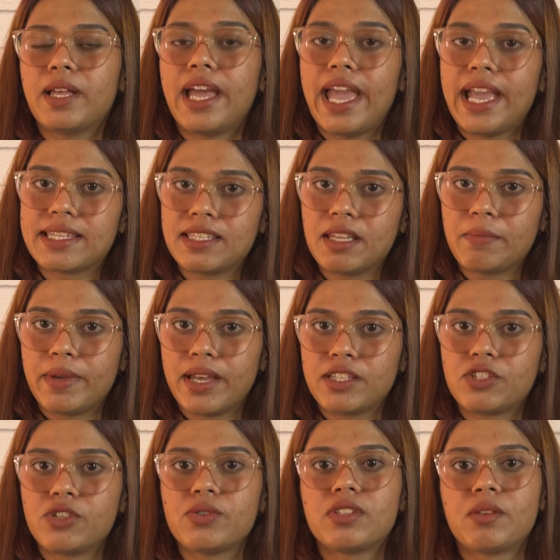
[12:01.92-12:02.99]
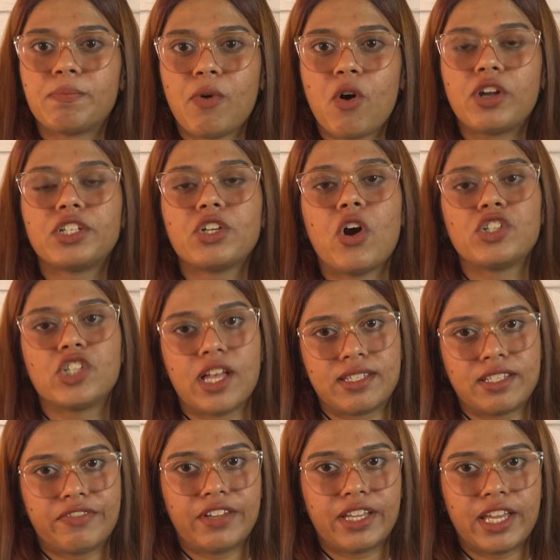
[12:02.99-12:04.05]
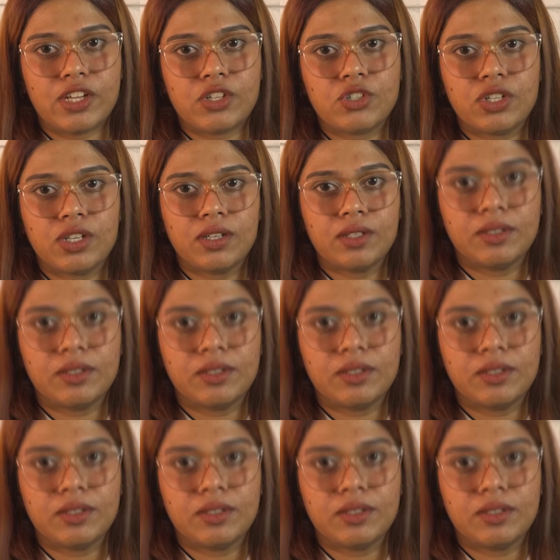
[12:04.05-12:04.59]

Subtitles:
the exhibits to support your justification.